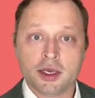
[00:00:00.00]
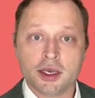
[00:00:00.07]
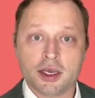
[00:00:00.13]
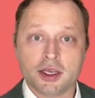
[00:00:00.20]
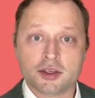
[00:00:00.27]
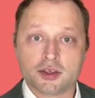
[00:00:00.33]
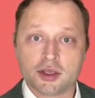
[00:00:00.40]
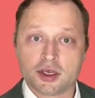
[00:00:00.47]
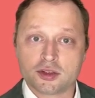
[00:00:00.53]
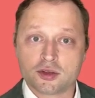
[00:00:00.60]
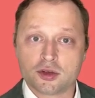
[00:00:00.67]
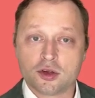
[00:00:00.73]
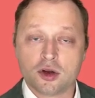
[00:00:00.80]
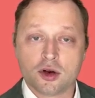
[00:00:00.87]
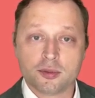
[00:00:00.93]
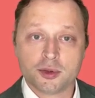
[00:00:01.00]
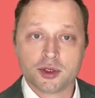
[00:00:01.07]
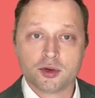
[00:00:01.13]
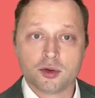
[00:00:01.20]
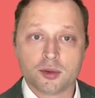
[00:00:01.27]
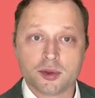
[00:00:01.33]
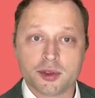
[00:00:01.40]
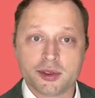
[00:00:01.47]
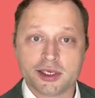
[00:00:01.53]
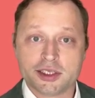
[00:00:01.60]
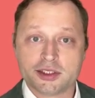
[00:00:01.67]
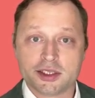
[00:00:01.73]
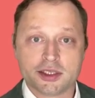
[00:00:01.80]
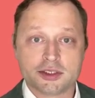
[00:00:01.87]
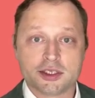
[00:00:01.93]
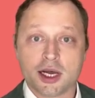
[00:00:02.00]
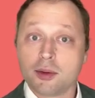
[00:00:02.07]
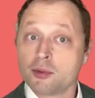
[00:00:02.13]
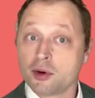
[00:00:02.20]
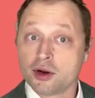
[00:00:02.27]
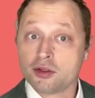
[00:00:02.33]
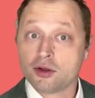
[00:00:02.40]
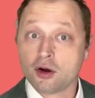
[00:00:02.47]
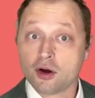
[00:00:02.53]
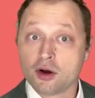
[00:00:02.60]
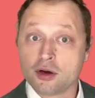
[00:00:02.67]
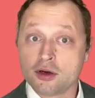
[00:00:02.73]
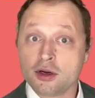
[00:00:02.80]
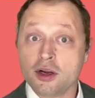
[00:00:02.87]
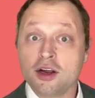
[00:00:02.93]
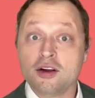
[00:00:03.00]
Each electrical heartbeat normally begins at the top right of the heart.